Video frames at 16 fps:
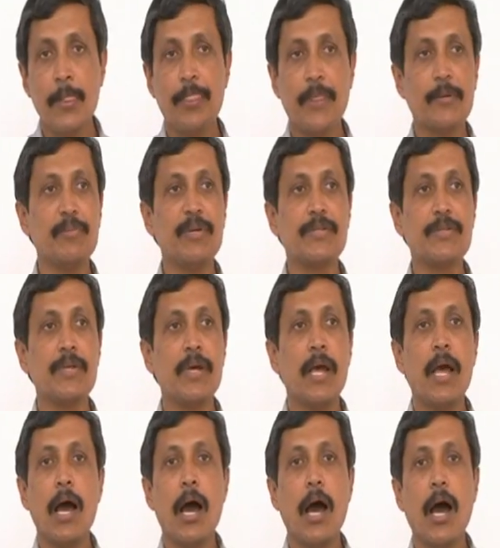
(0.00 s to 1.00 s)
That means
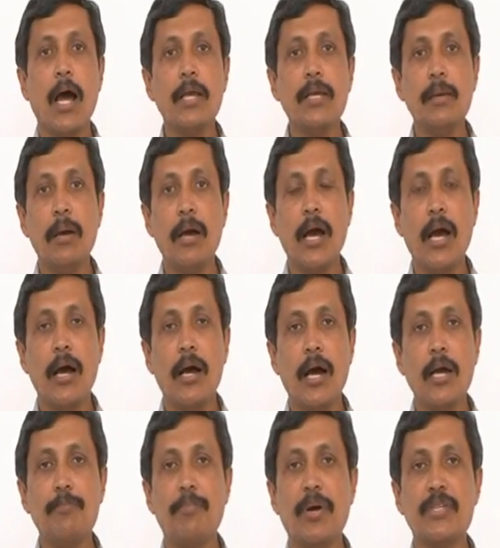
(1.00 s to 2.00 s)

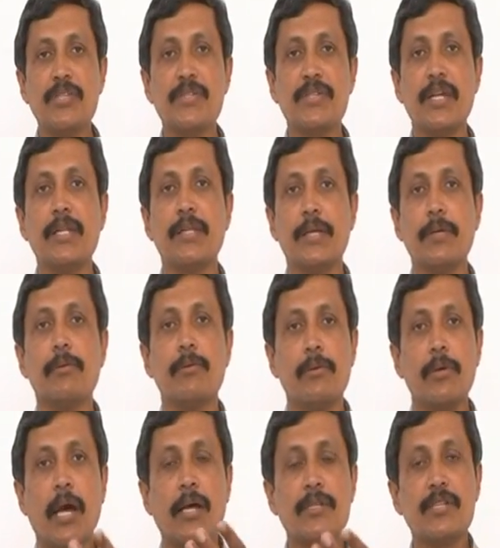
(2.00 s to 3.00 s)
I purchase anything.
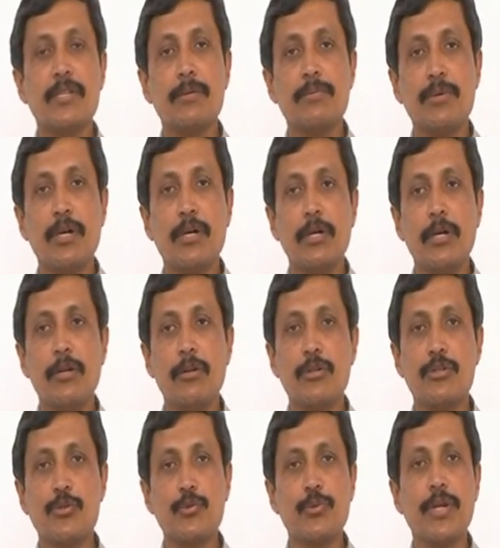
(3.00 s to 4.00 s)
As a
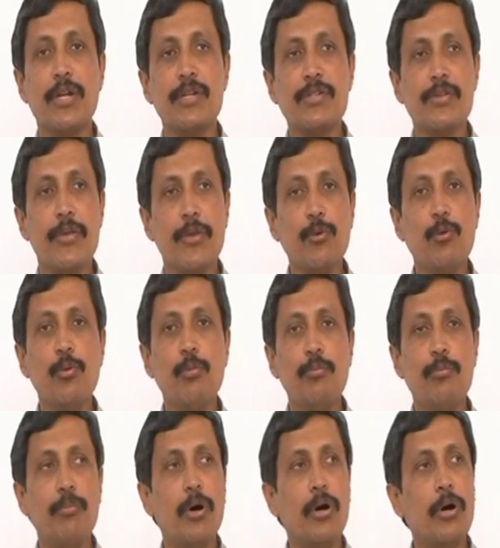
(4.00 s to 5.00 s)
students, you
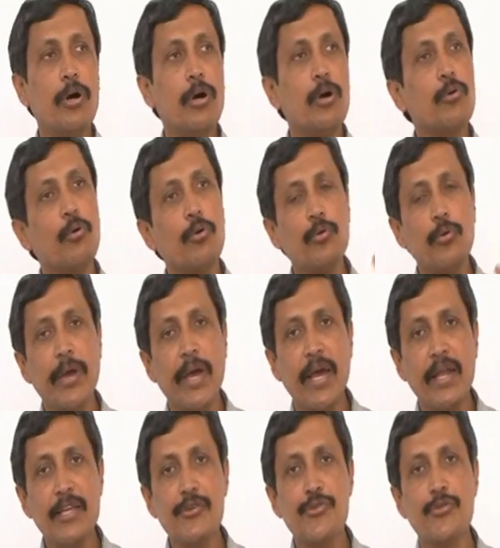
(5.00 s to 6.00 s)
go to
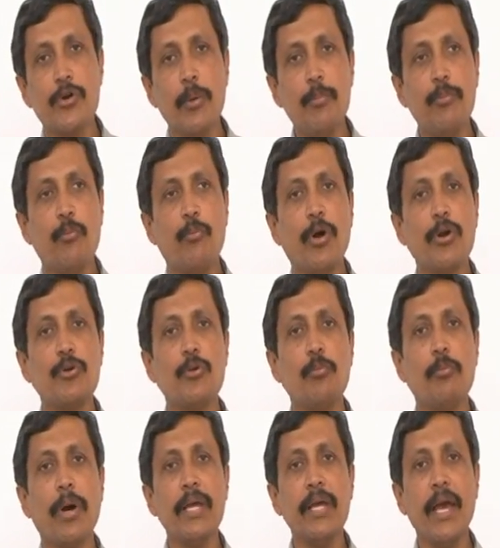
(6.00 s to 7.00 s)
any shop, want to
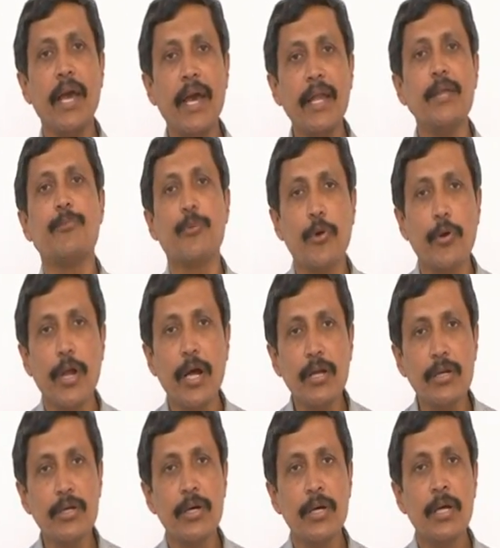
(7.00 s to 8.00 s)
buy any
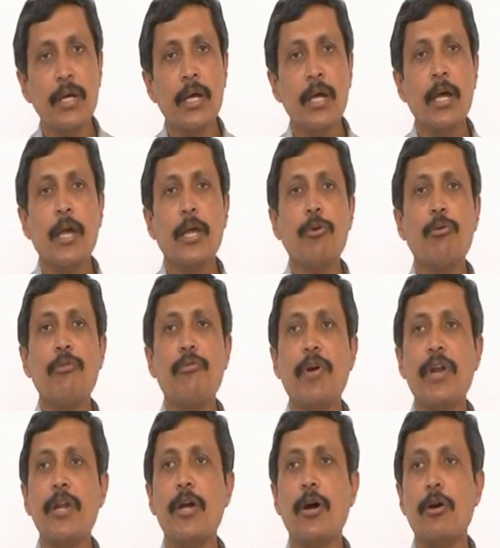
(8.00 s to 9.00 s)
product, you will
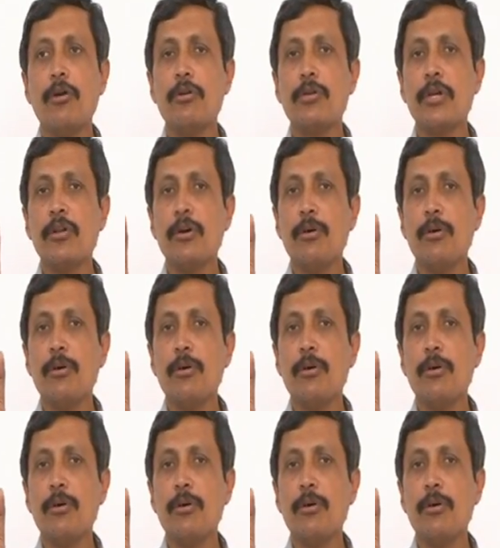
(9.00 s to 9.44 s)
find it out